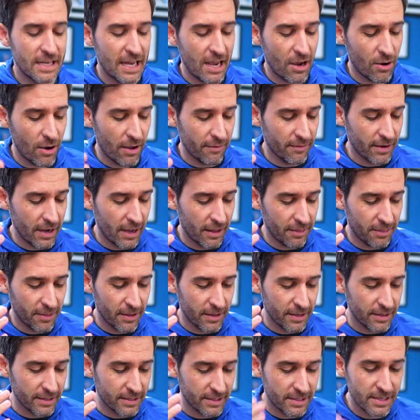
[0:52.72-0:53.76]
now. I've got
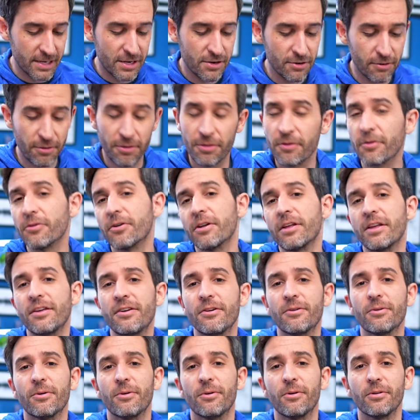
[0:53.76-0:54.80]
this near
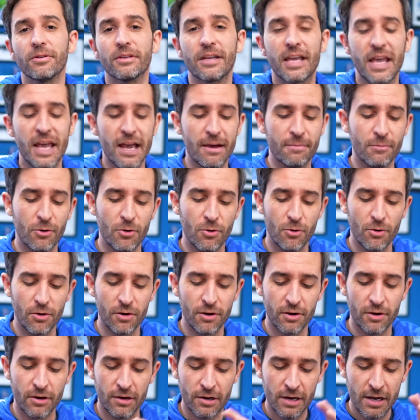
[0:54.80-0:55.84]
30-year-old
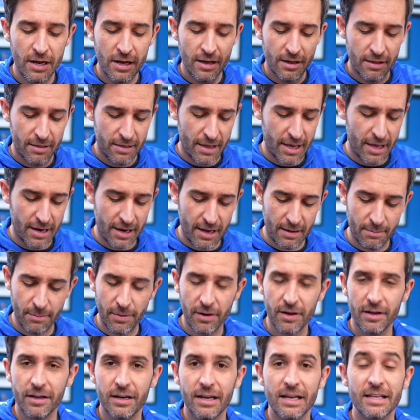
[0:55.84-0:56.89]
camcorder that I
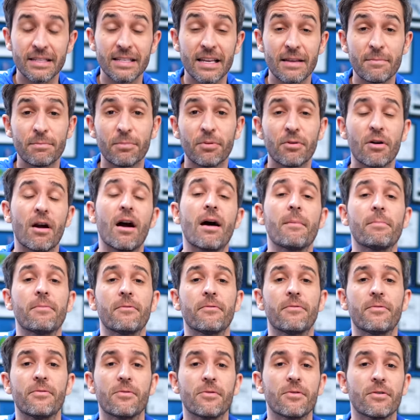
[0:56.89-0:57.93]
bought as a prop
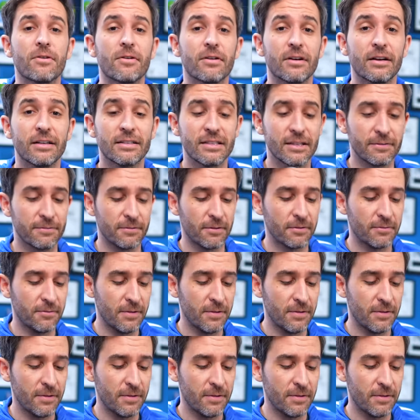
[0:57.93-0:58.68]
for a different